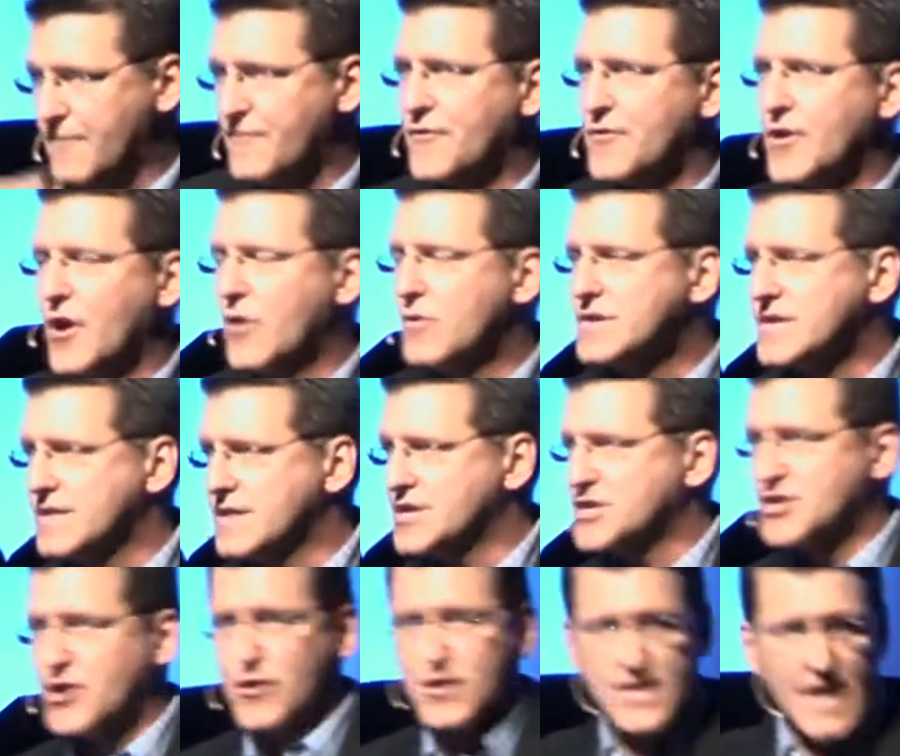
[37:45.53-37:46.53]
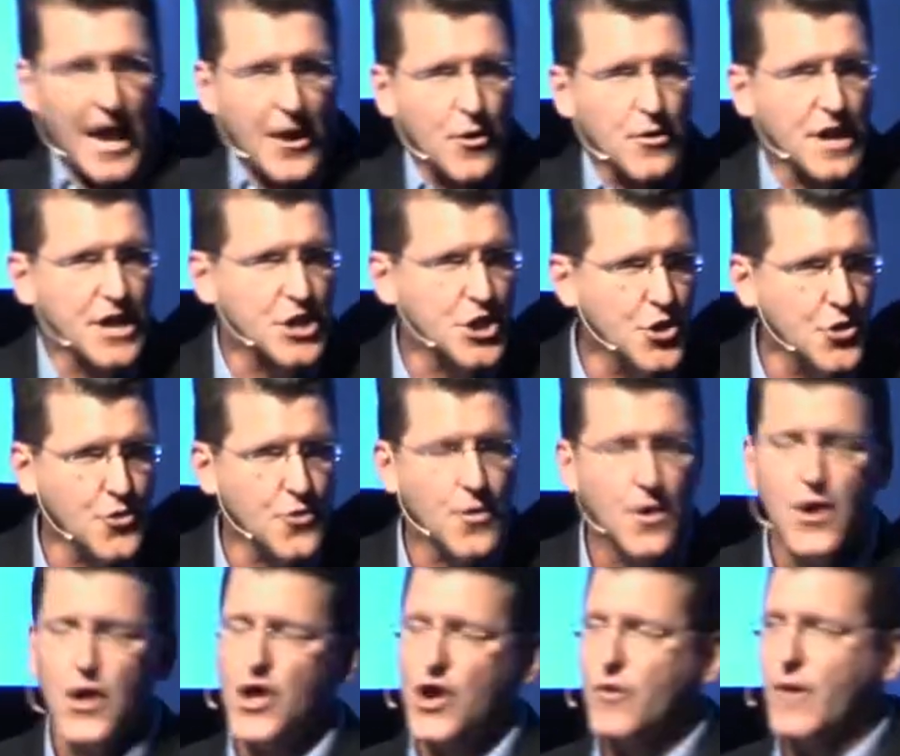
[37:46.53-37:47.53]
for those in this church, not only you
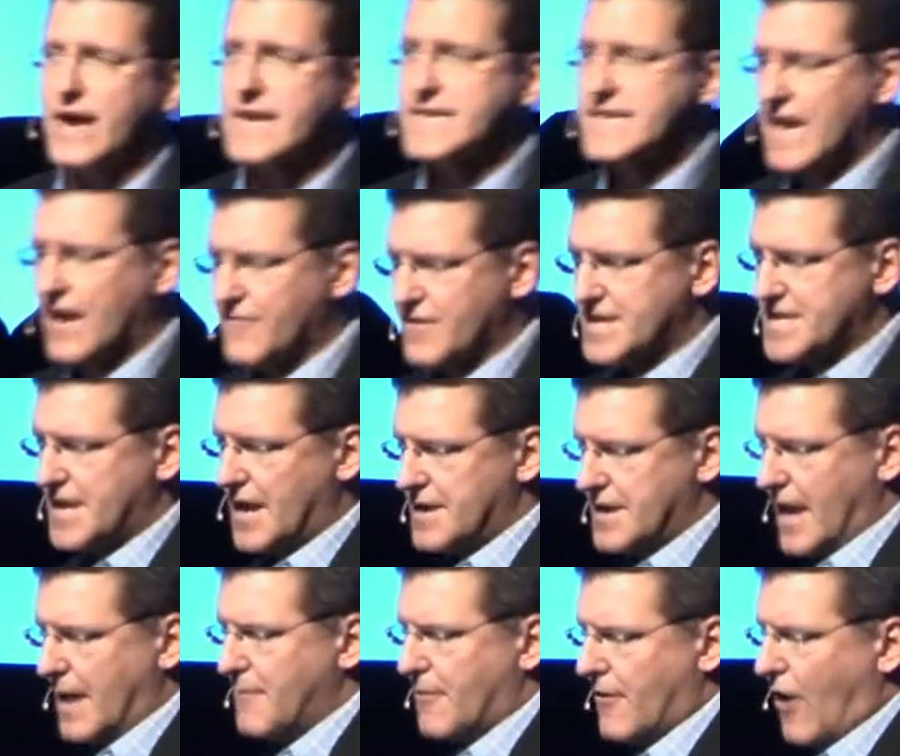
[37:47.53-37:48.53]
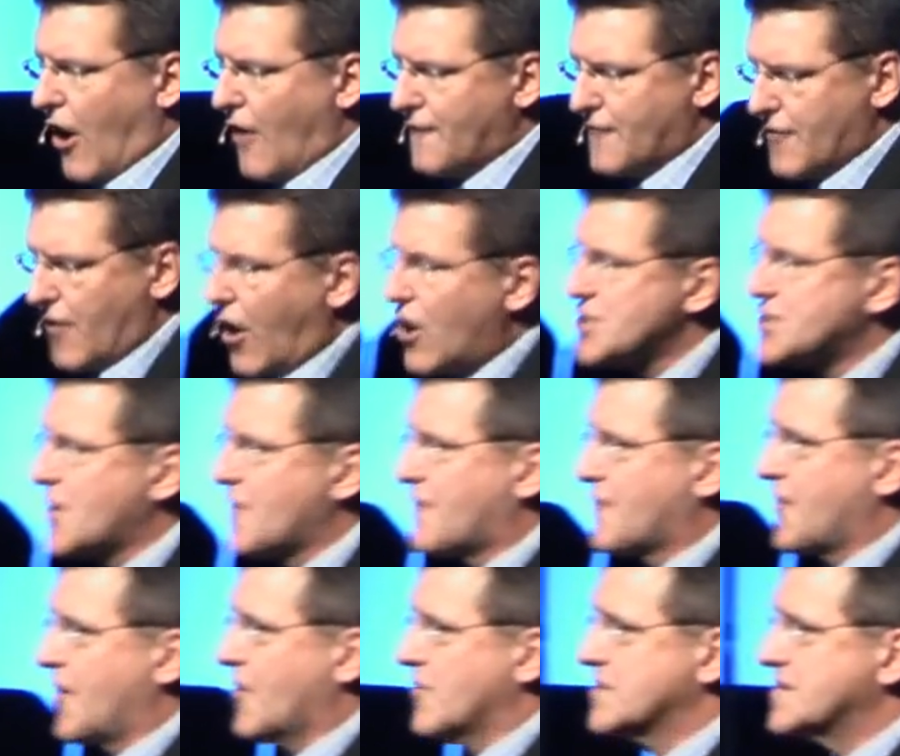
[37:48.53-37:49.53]
who I see every Sunday, but also for
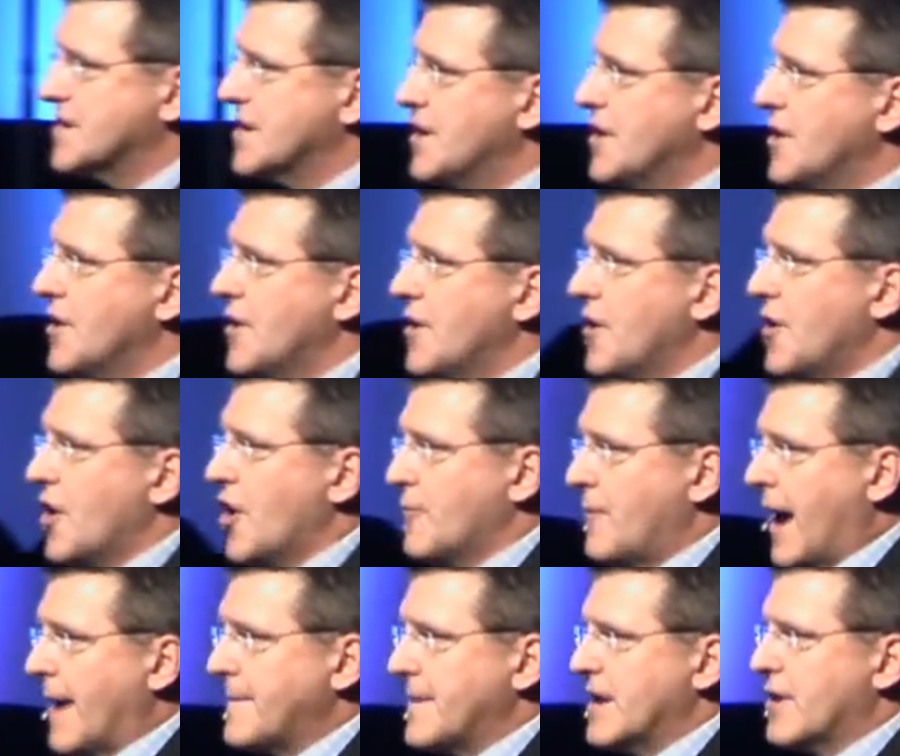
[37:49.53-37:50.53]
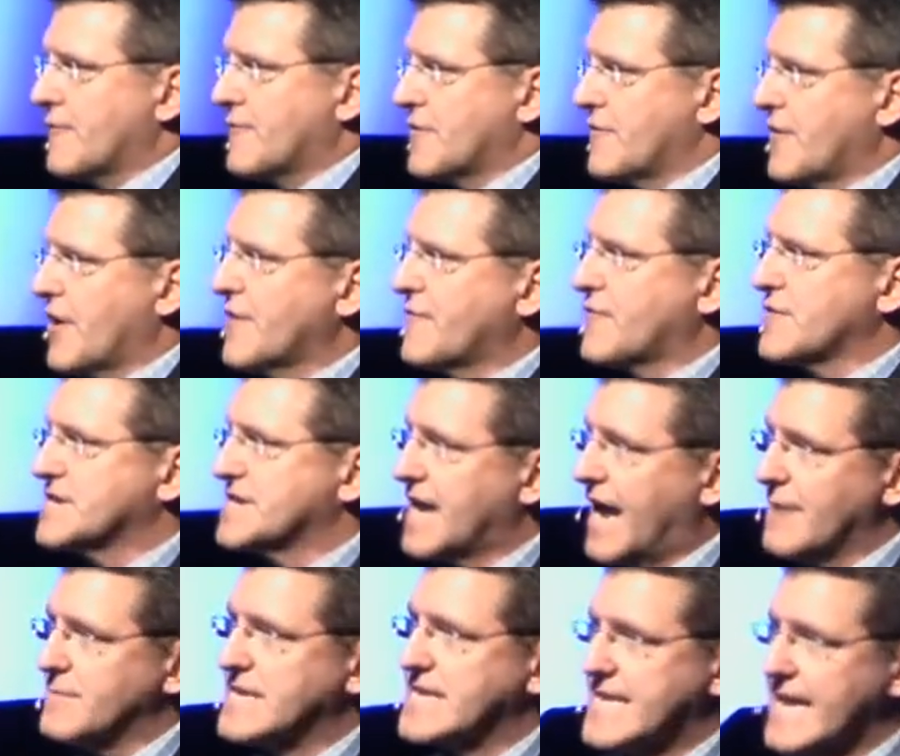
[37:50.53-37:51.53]
those who might be here for the very first
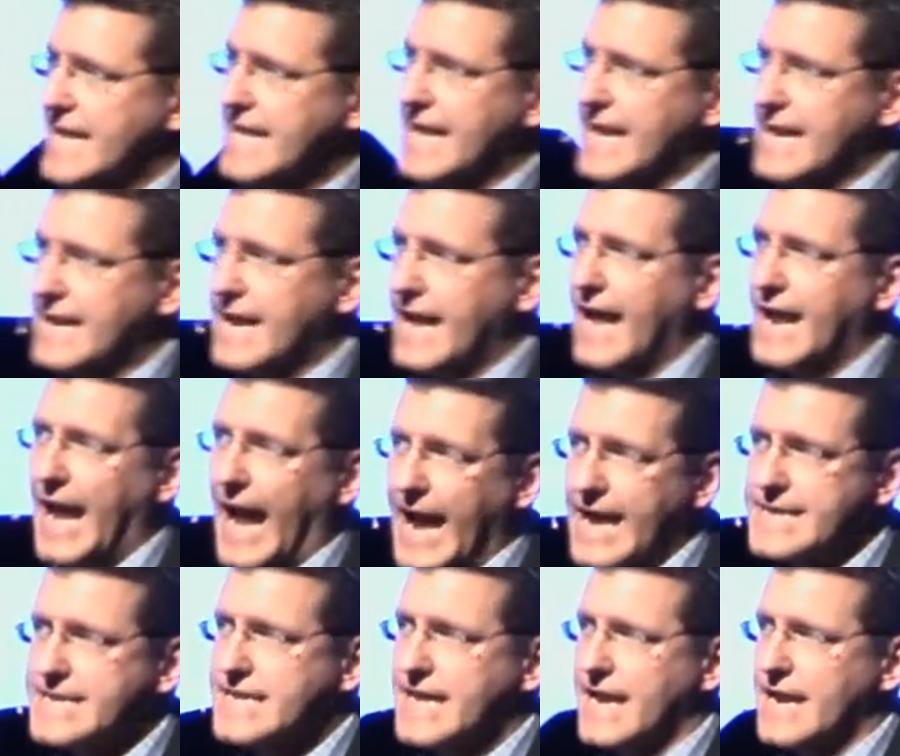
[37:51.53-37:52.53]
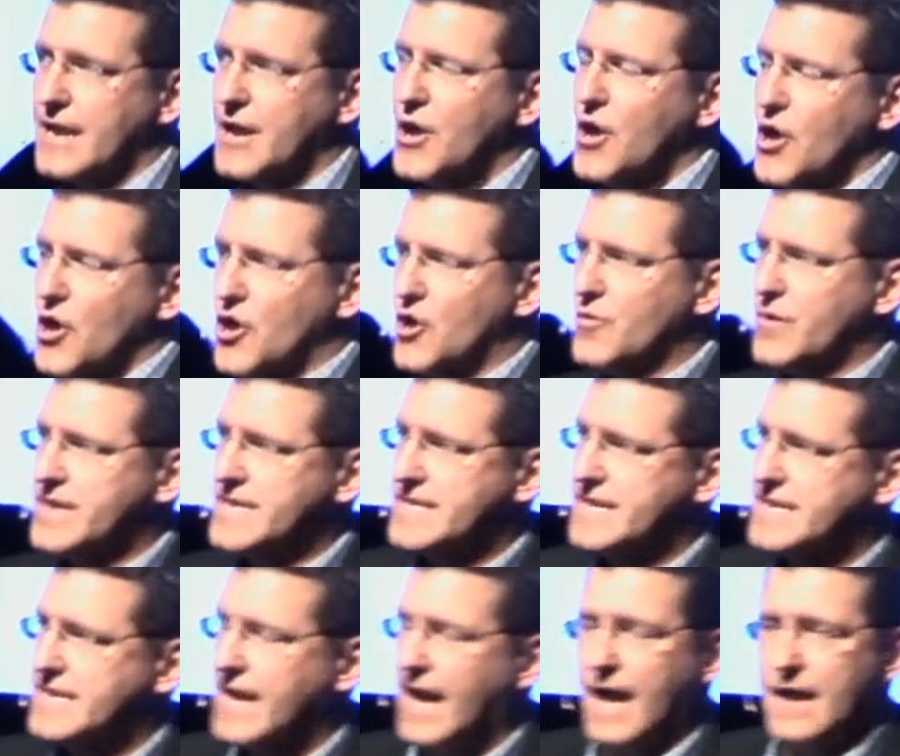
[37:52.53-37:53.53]
time, seeking and asking, Who is
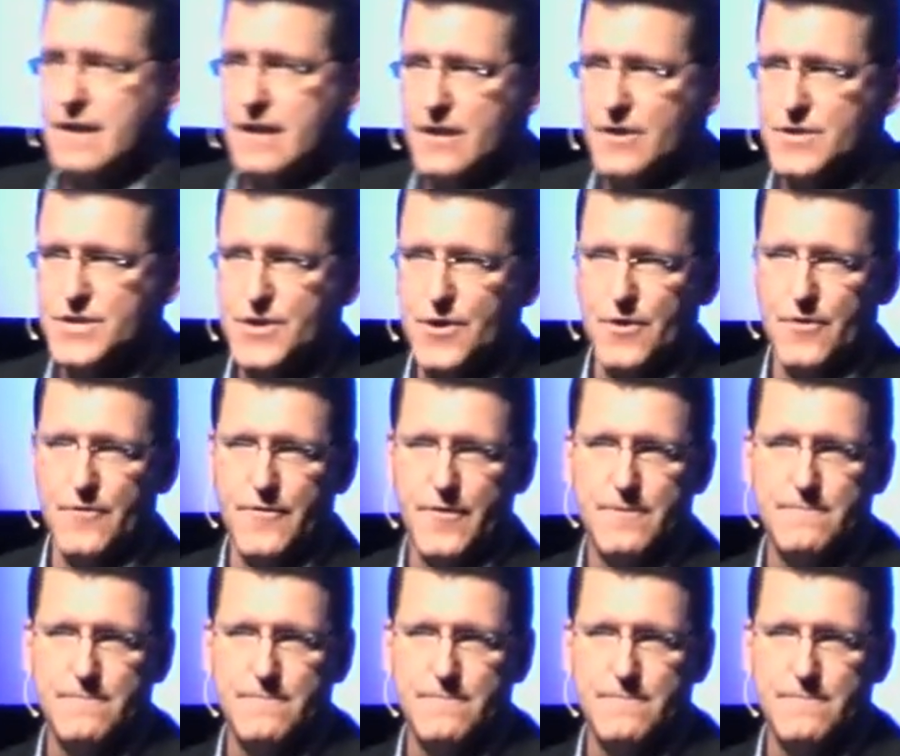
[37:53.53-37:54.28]
this God that you serve?